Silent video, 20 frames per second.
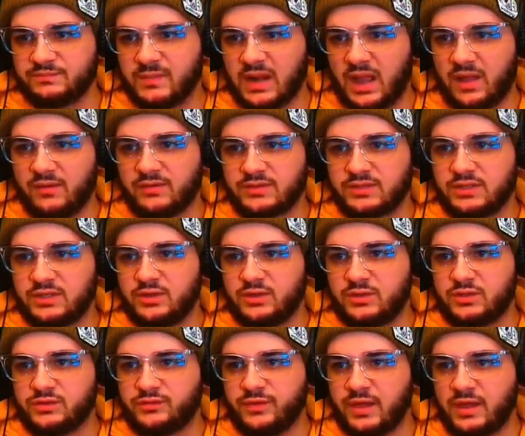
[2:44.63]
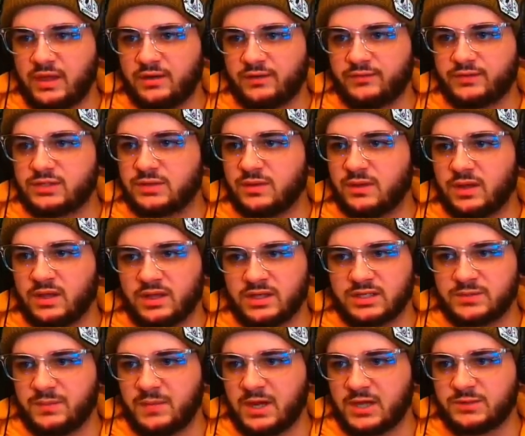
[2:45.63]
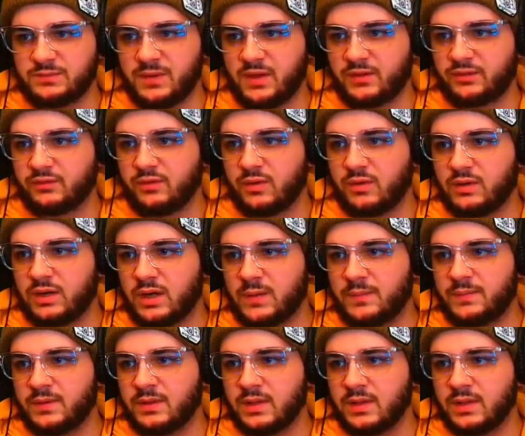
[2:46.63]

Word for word: I was a huge fan of, uh, Smash Mouth growing up